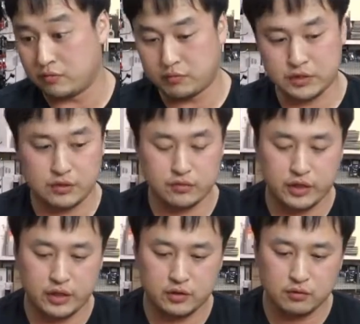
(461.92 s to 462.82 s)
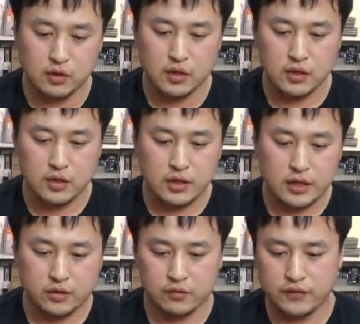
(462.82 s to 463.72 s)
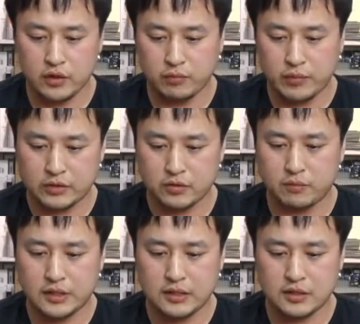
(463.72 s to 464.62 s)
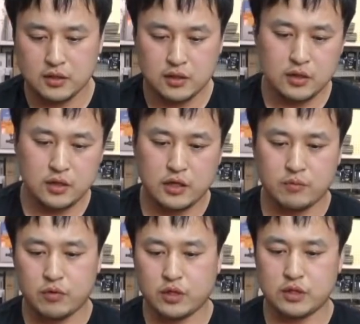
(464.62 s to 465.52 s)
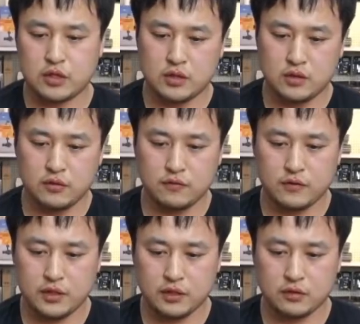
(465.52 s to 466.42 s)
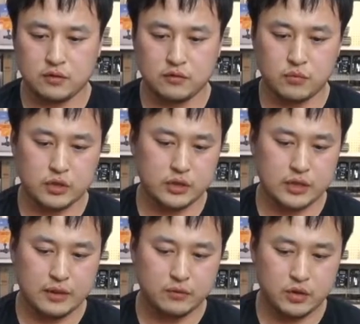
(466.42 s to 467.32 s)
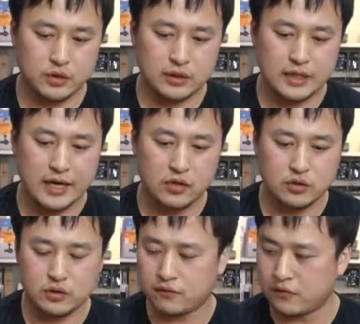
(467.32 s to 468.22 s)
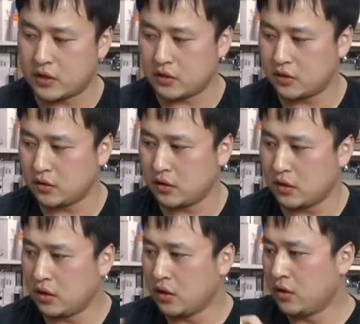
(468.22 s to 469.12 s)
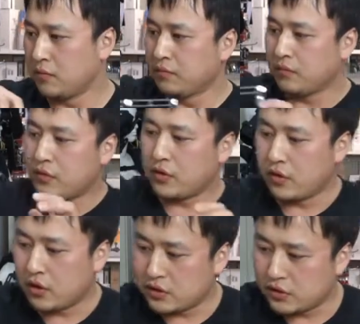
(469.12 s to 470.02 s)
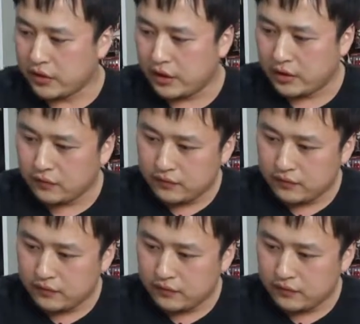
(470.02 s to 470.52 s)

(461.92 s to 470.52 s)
material handle, and your V-lock battery plate, and monitor fitting, monitor cage in the front. You also have